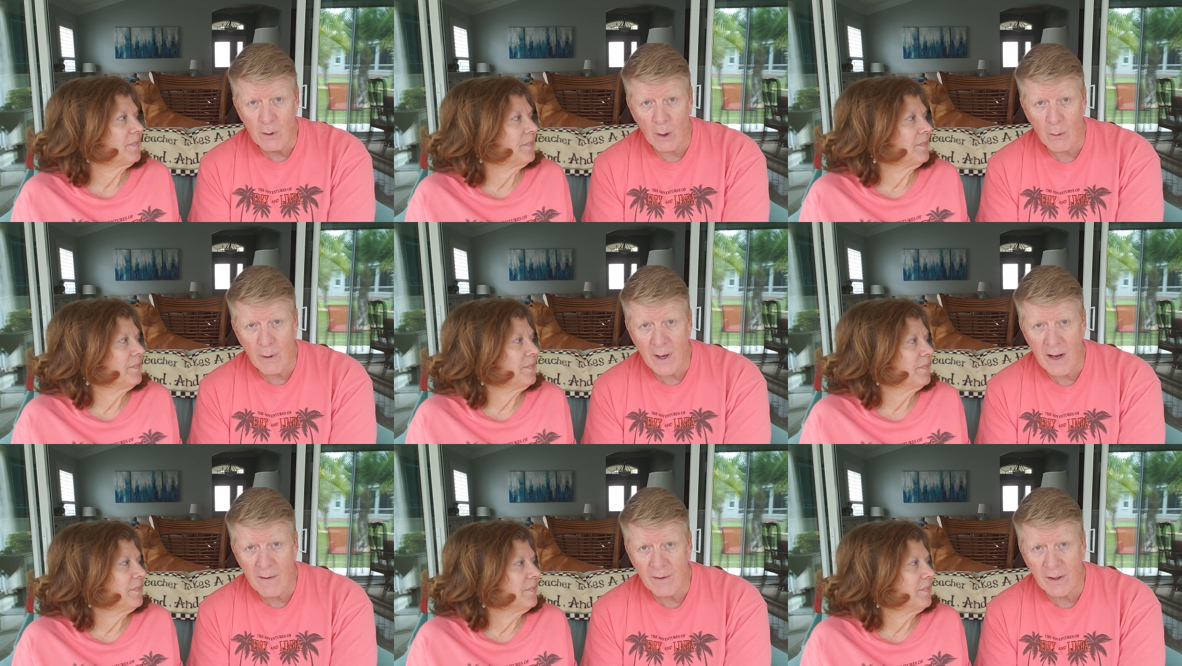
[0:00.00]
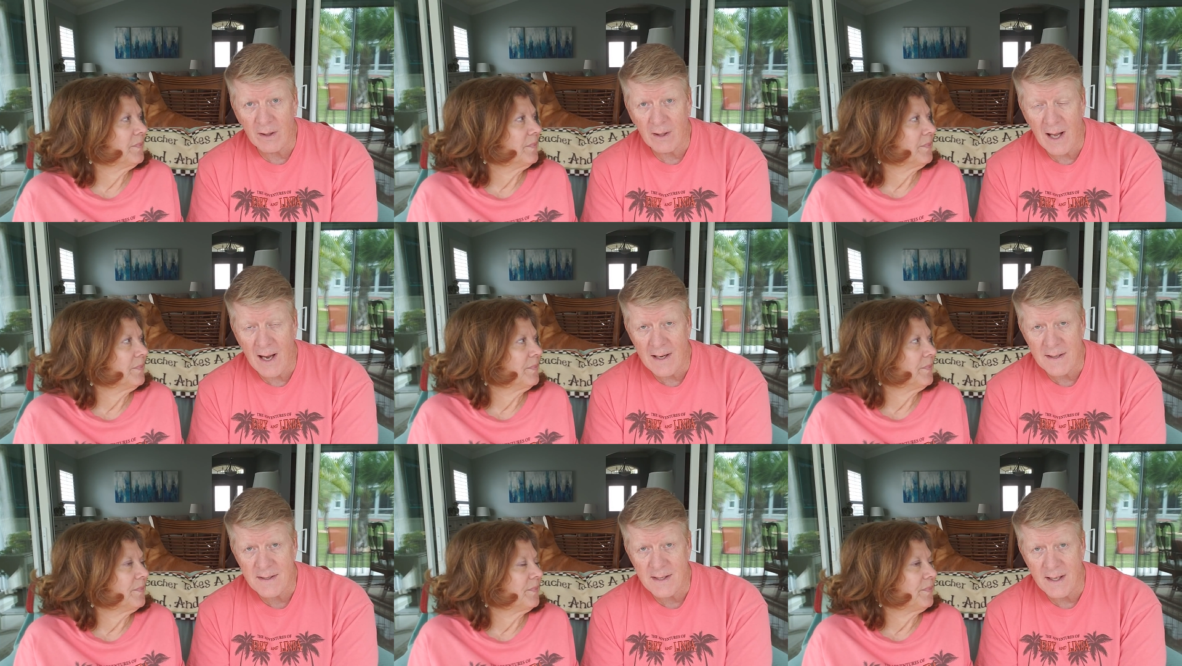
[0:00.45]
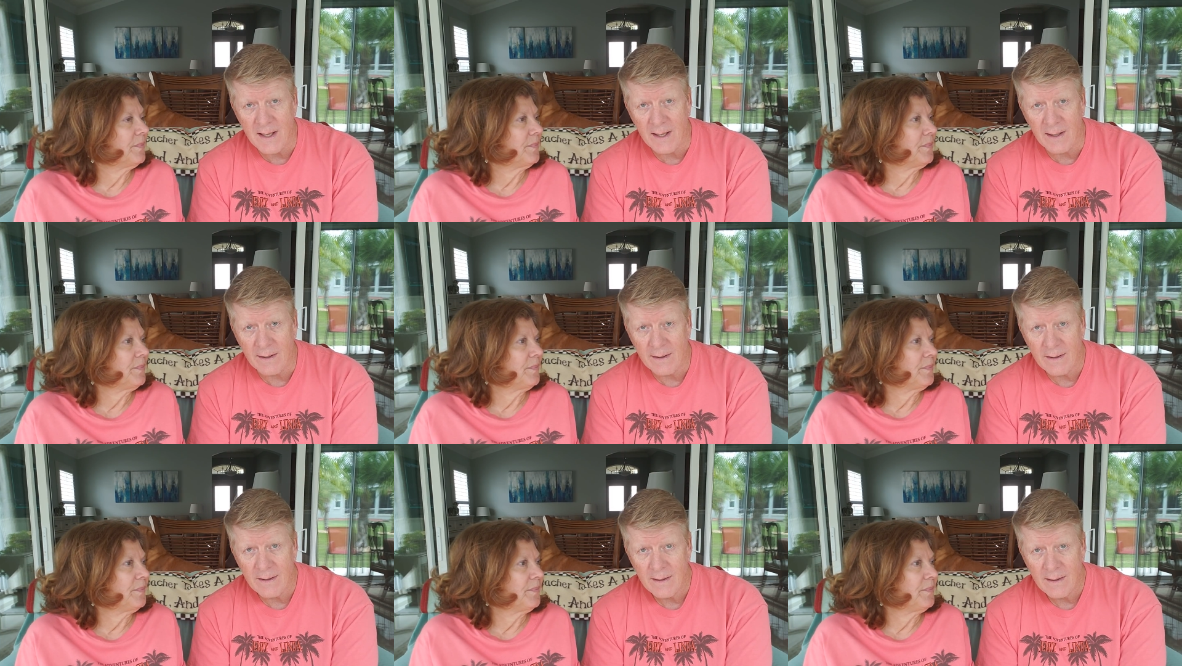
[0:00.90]
Speaker 1: don't have it glassed
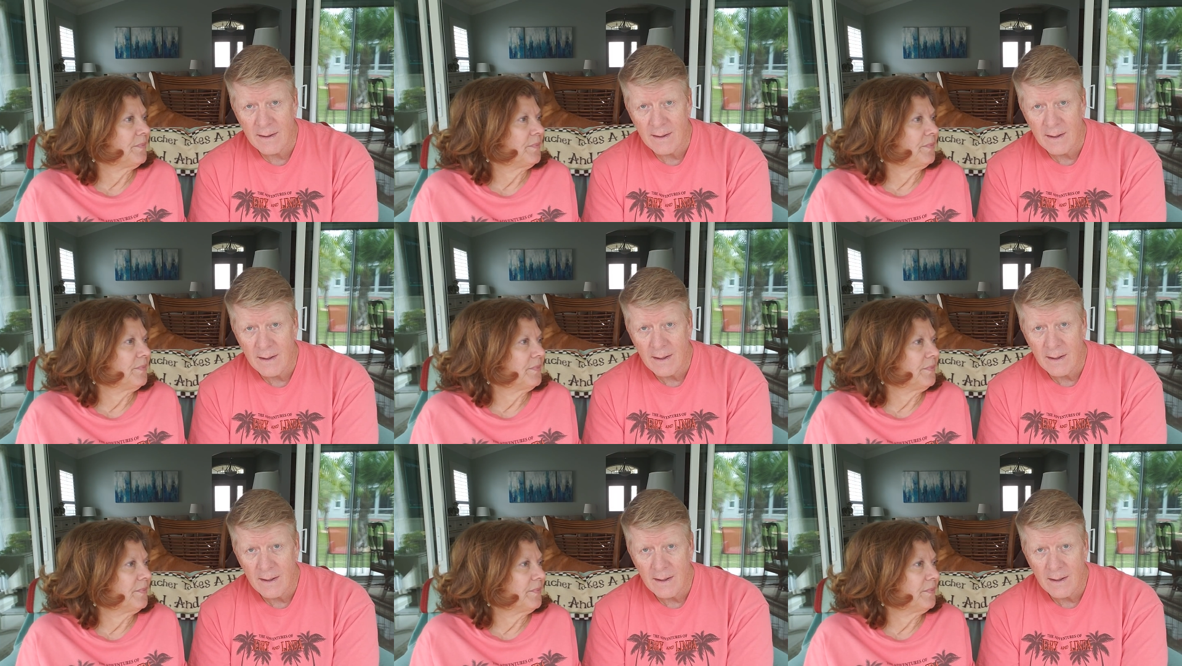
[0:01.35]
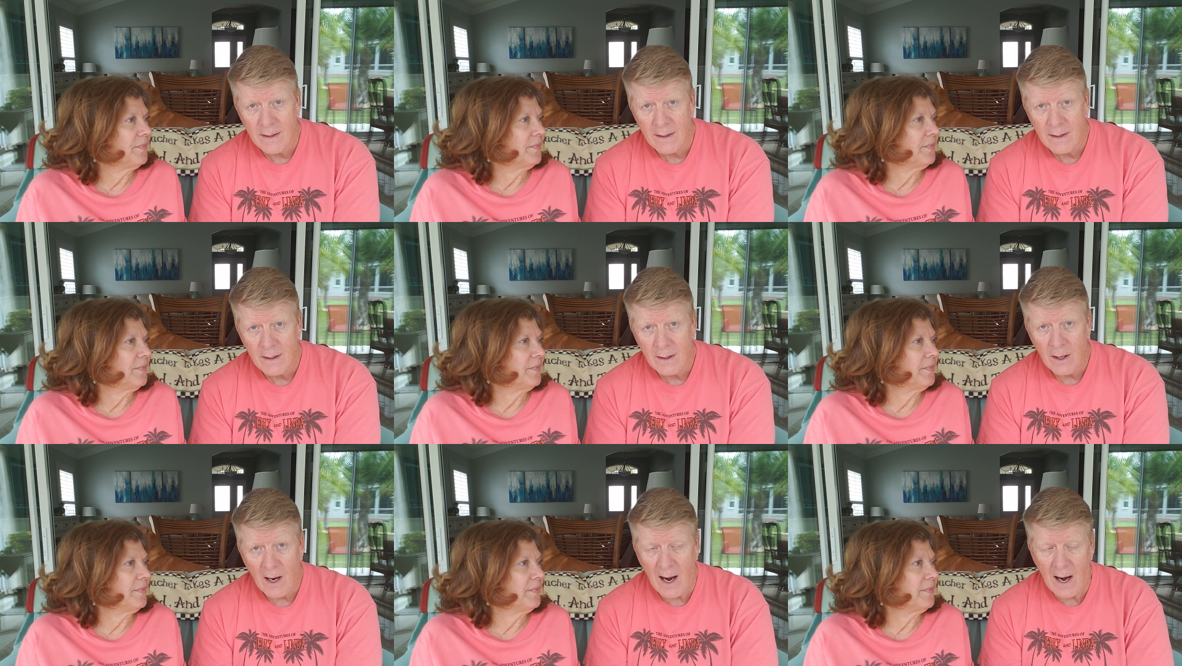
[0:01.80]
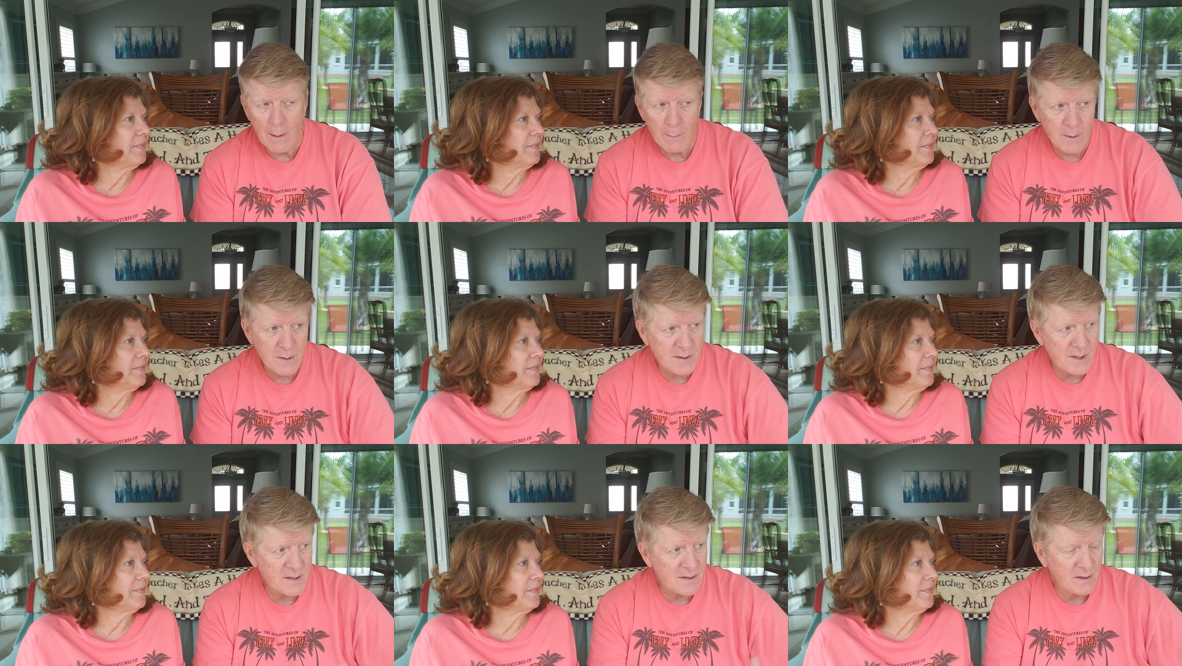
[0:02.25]
in.
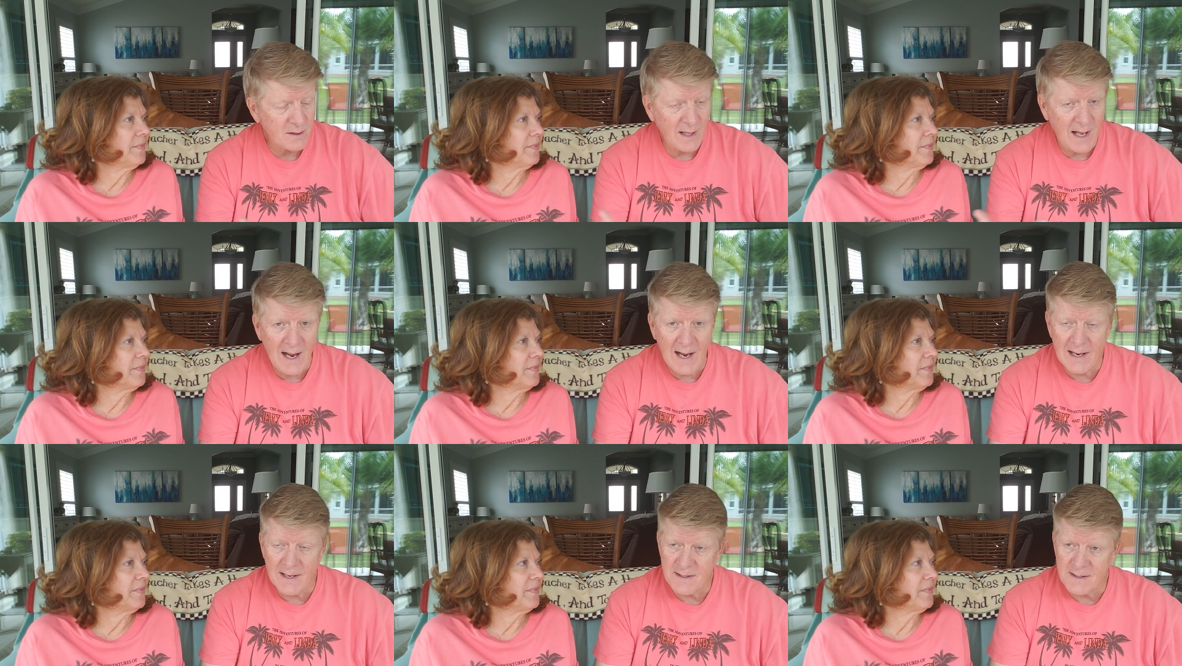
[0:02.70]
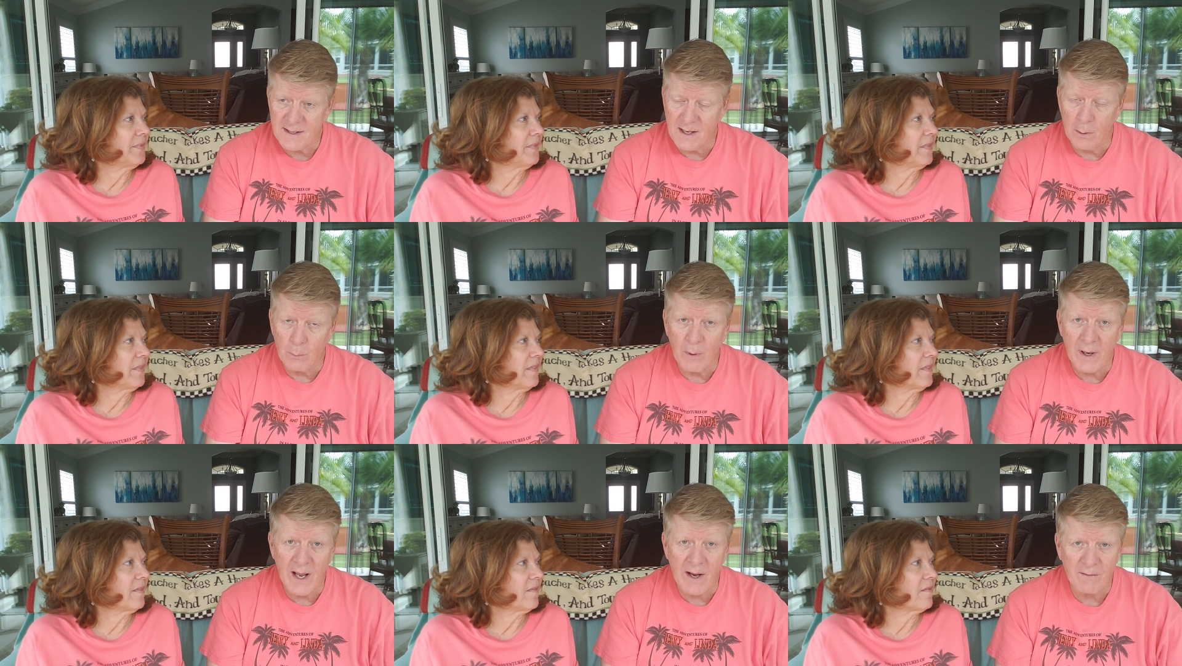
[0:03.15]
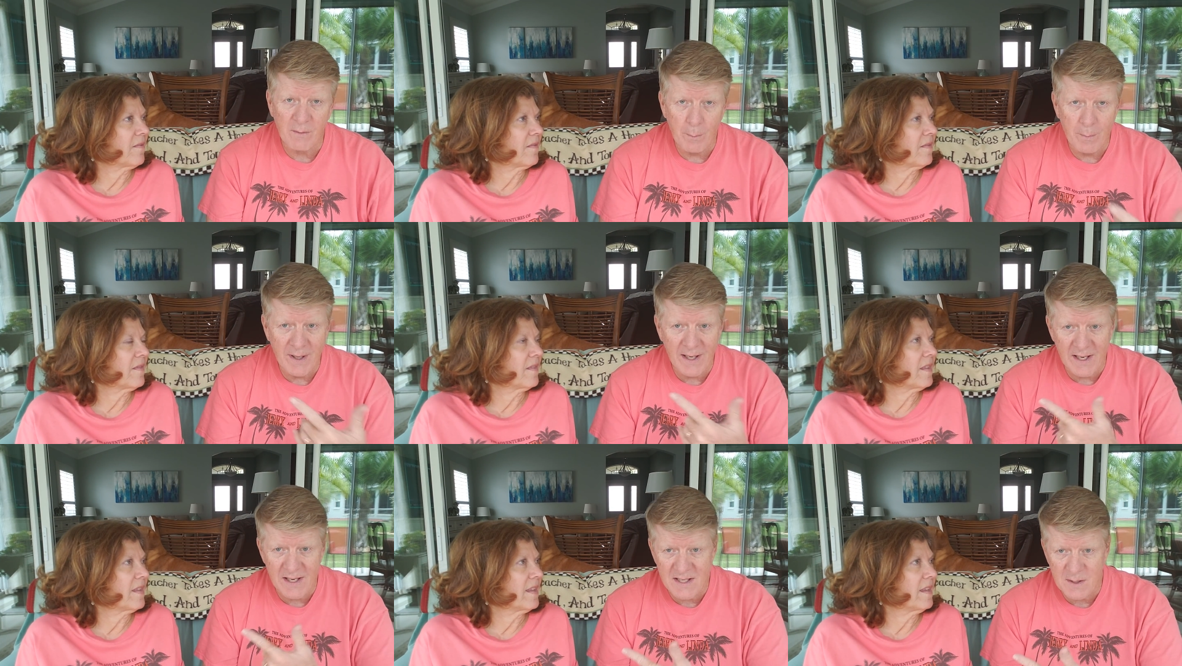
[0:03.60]
Ours is glassed, and we have a
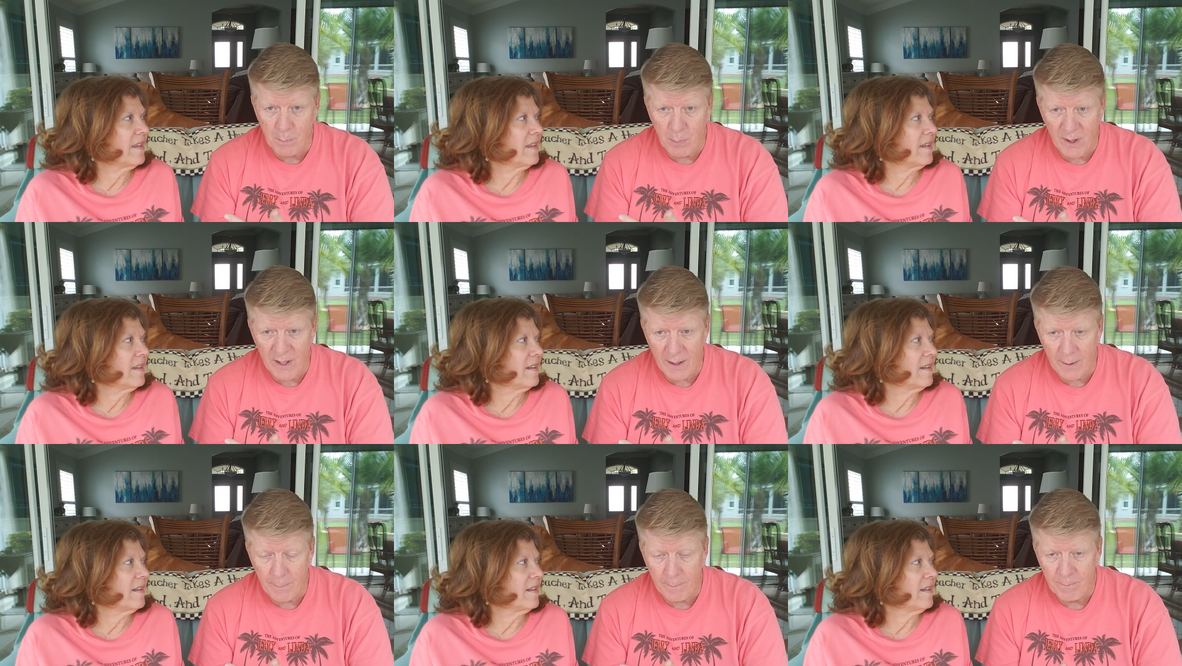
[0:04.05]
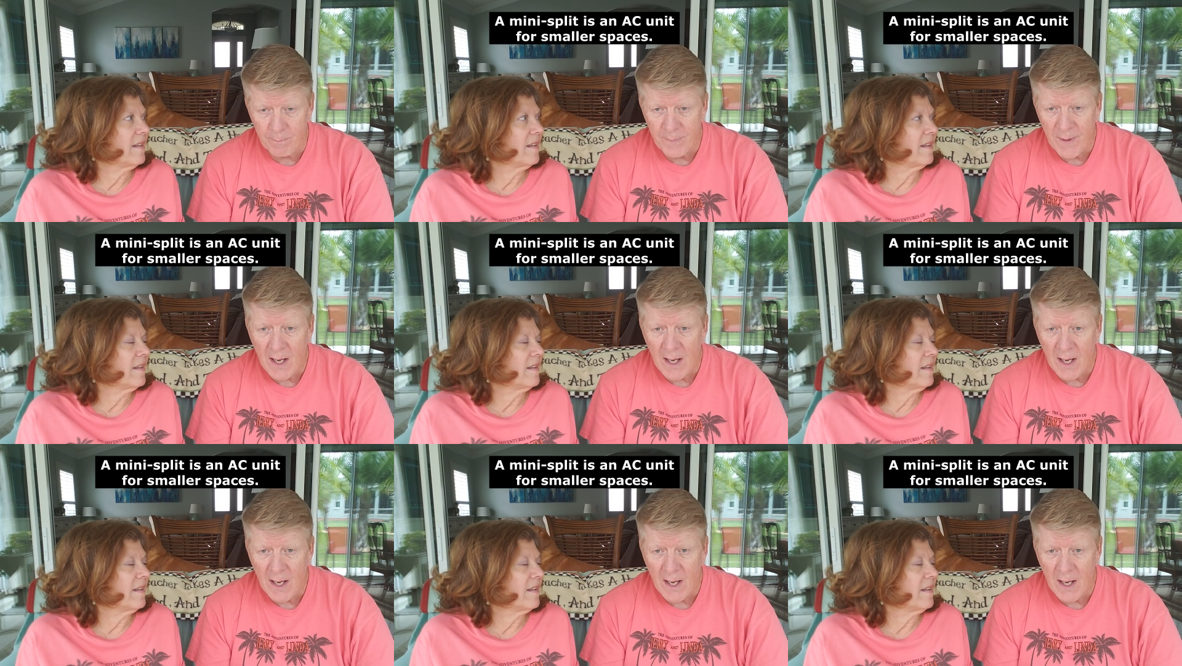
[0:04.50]
mini split,